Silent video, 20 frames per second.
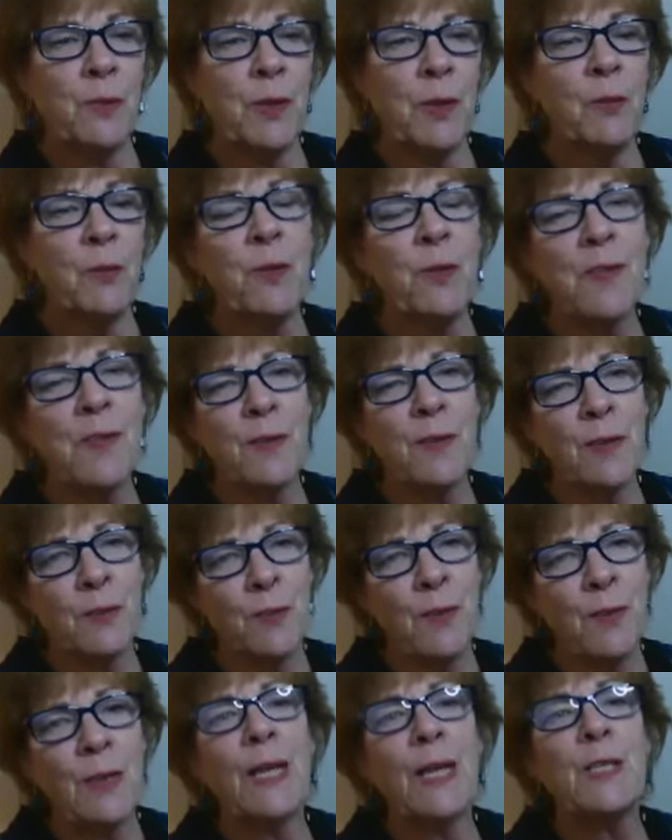
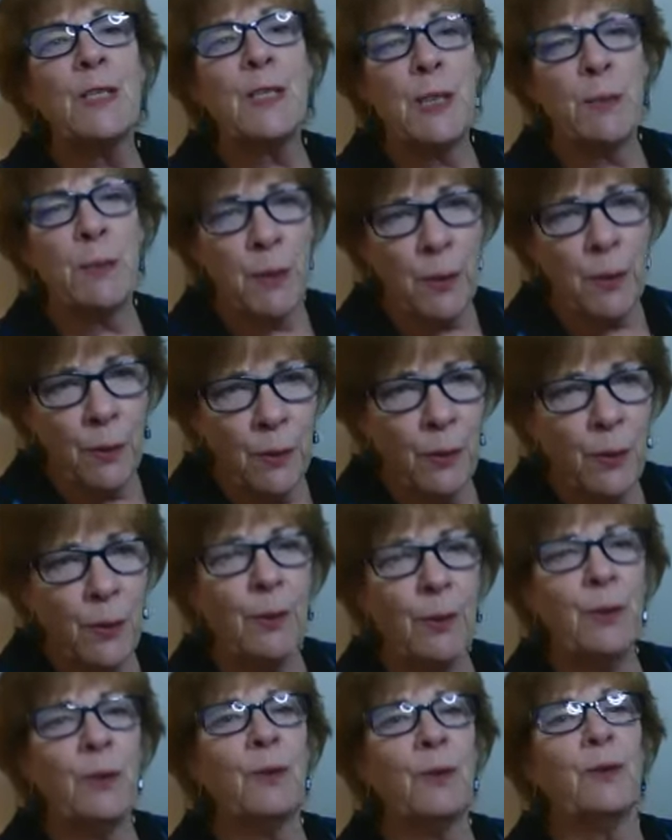
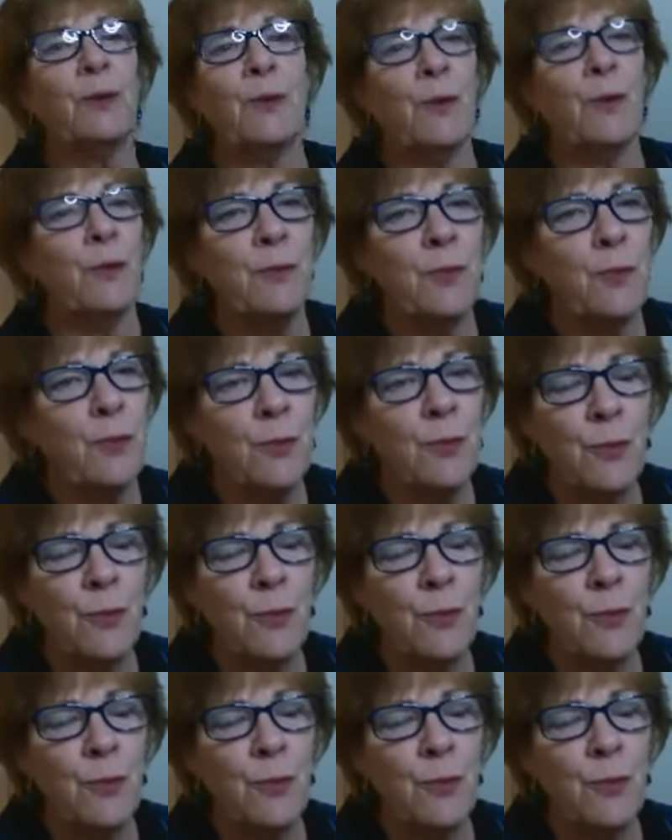atypical, you know,